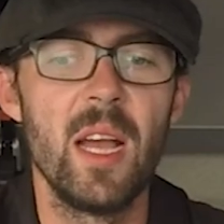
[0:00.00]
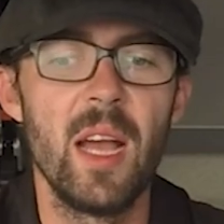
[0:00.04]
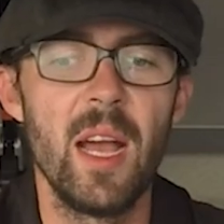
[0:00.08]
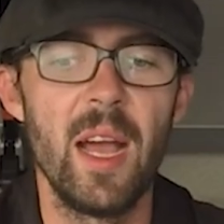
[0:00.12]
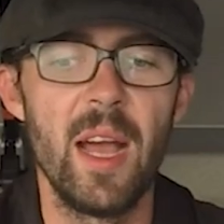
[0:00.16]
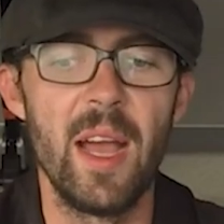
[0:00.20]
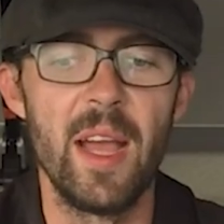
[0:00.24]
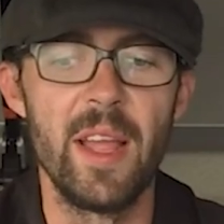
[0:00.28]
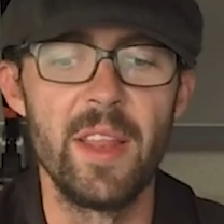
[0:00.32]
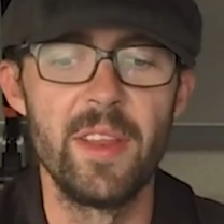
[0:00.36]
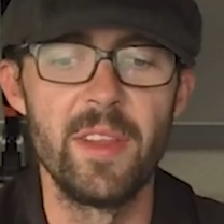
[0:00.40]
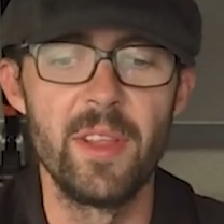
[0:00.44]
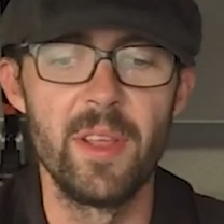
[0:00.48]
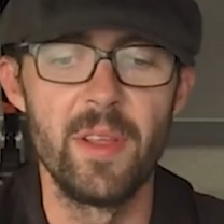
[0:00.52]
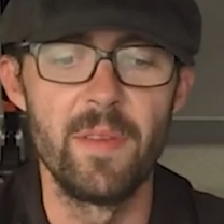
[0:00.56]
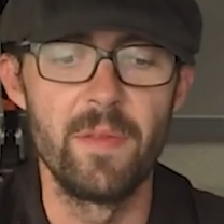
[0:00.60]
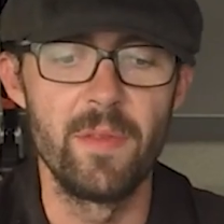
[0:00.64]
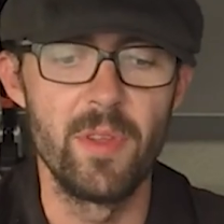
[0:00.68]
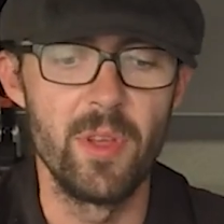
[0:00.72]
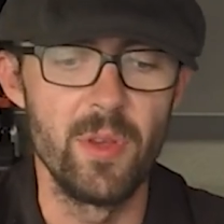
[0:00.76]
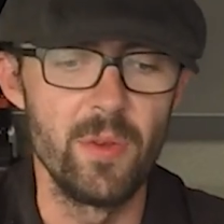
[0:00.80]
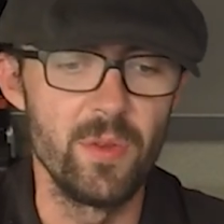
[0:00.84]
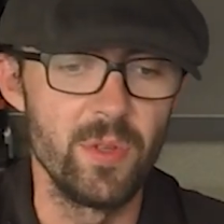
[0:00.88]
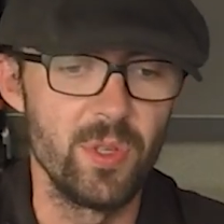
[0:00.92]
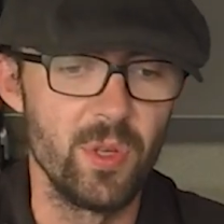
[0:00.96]
and you've
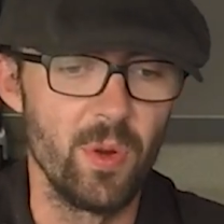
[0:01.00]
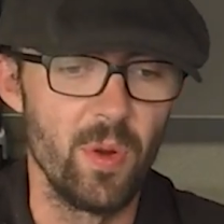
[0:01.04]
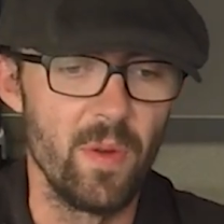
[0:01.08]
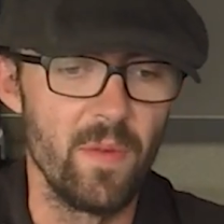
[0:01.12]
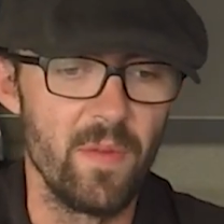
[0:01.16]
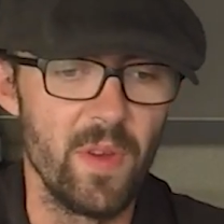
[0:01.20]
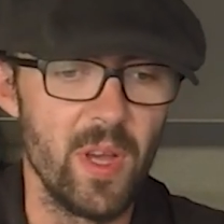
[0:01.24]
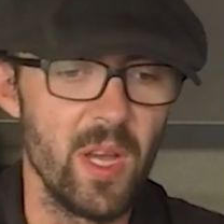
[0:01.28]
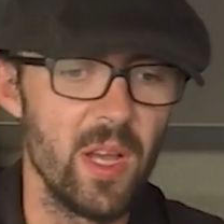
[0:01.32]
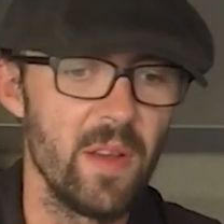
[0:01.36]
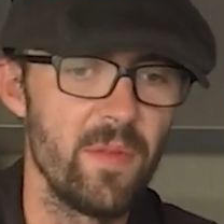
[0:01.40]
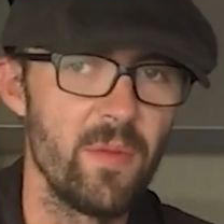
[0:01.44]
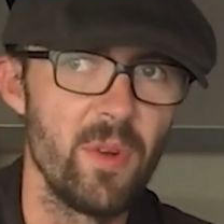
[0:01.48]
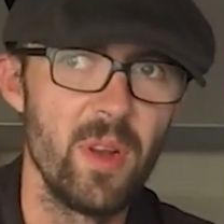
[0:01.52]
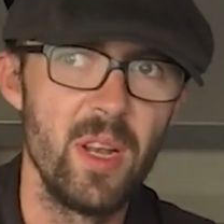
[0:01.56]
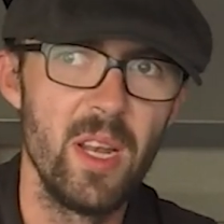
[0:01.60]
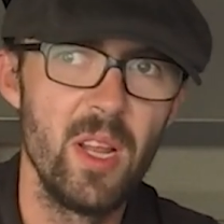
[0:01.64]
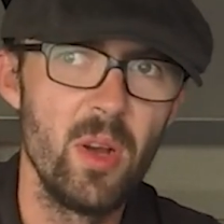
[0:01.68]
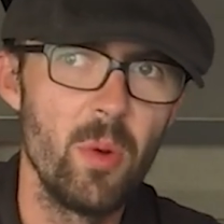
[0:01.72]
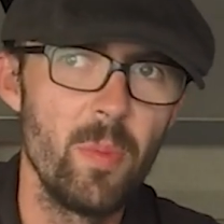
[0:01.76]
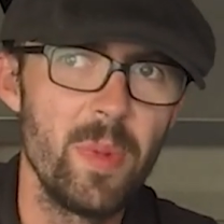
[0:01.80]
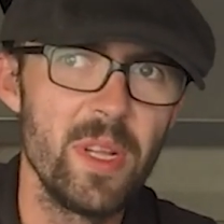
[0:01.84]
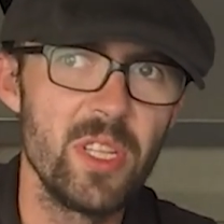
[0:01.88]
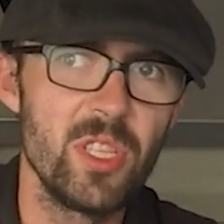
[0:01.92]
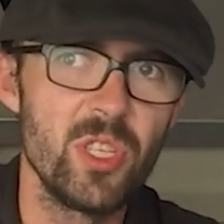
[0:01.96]
used your inverter for a
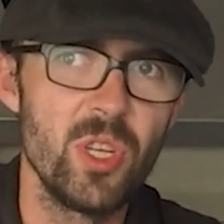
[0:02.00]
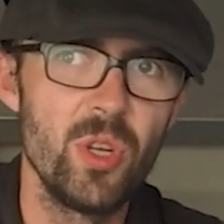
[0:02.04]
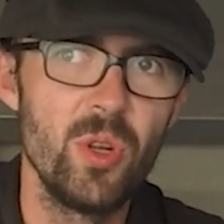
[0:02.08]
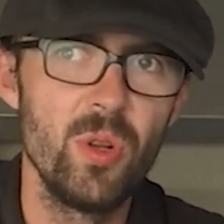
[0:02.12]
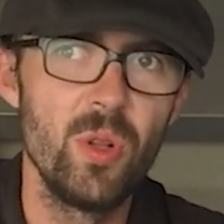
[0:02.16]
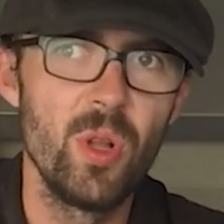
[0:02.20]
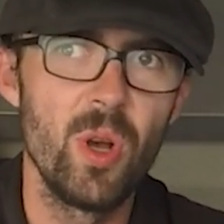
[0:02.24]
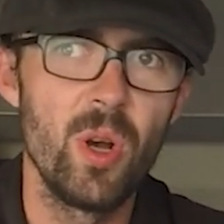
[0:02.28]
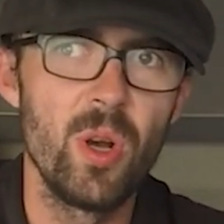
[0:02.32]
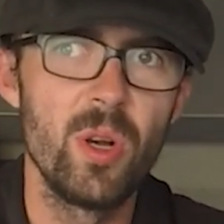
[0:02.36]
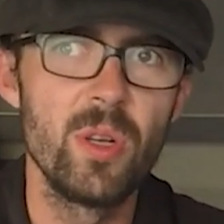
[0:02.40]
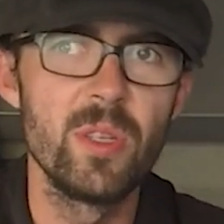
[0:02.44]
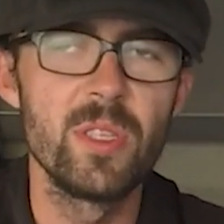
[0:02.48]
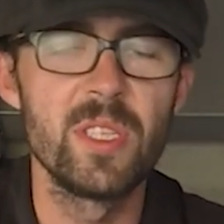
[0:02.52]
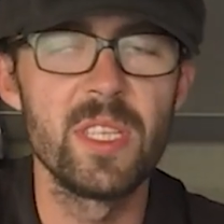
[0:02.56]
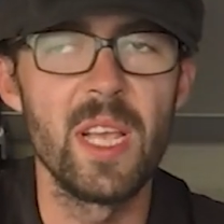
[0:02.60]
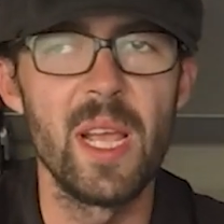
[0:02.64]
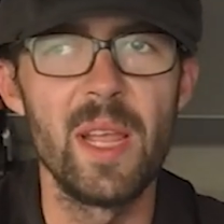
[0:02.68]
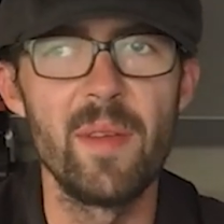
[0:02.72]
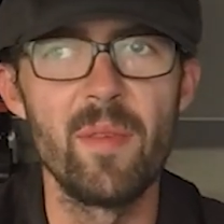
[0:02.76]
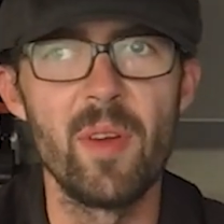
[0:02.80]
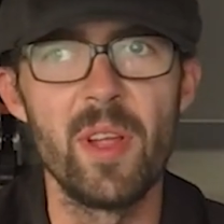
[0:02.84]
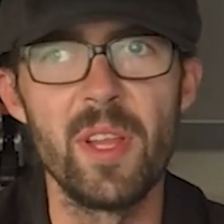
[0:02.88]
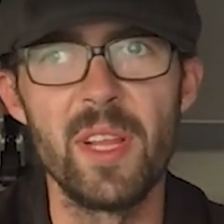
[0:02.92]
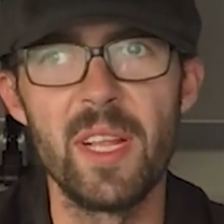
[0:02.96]
little bit too long,
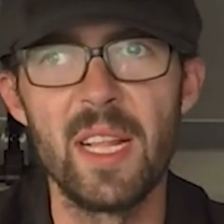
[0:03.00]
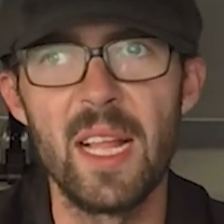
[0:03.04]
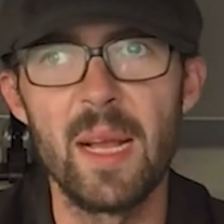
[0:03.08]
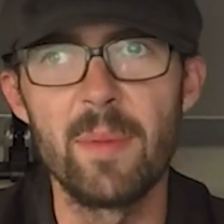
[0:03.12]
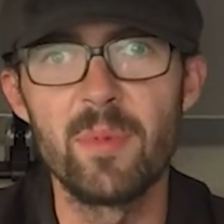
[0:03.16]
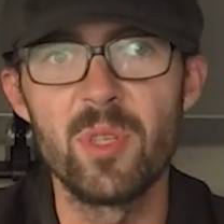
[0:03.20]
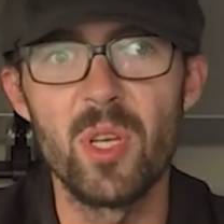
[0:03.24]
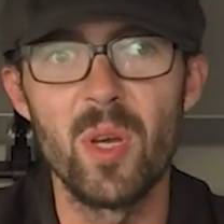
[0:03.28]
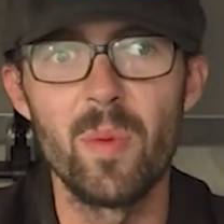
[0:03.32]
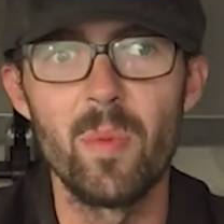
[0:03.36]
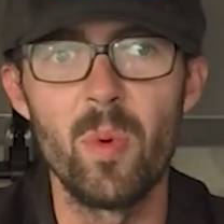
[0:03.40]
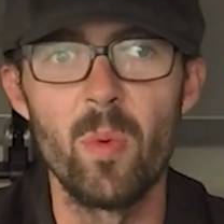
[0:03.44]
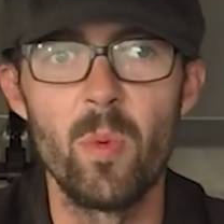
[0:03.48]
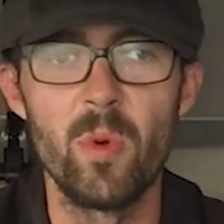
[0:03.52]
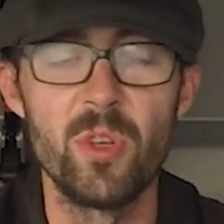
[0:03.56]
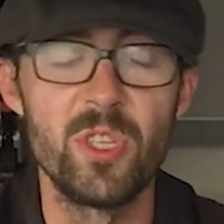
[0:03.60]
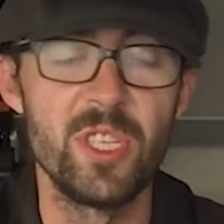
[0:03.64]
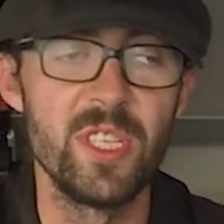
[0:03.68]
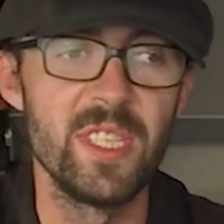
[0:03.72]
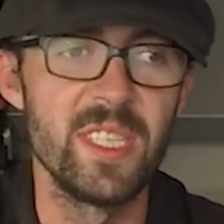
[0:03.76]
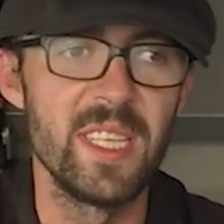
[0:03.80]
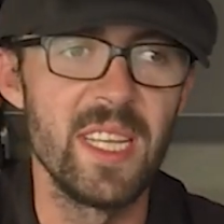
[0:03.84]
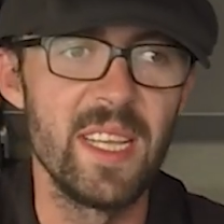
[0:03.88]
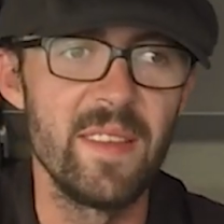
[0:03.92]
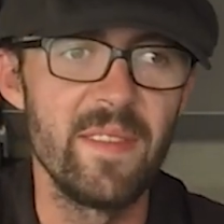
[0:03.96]
say when your laptop or
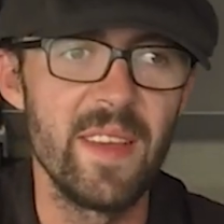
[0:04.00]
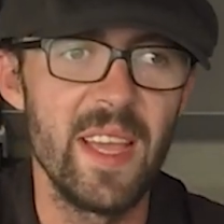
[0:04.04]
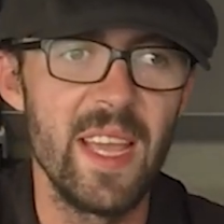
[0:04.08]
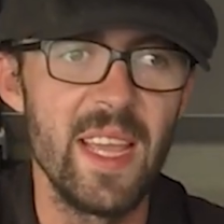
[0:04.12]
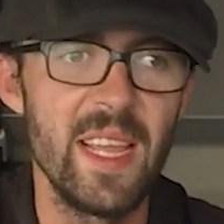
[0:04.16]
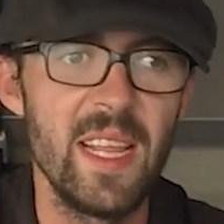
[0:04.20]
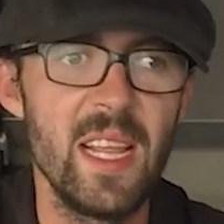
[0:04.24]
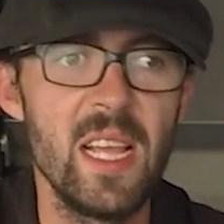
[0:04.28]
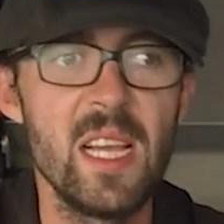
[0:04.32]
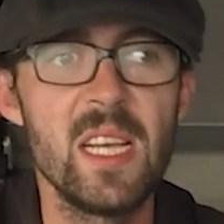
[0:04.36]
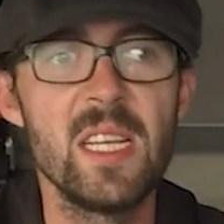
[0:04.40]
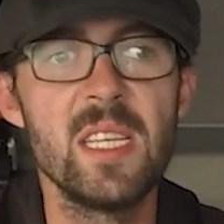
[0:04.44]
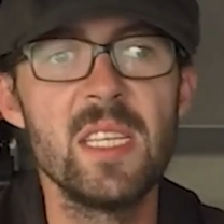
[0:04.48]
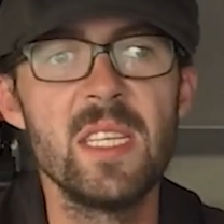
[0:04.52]
watching TV,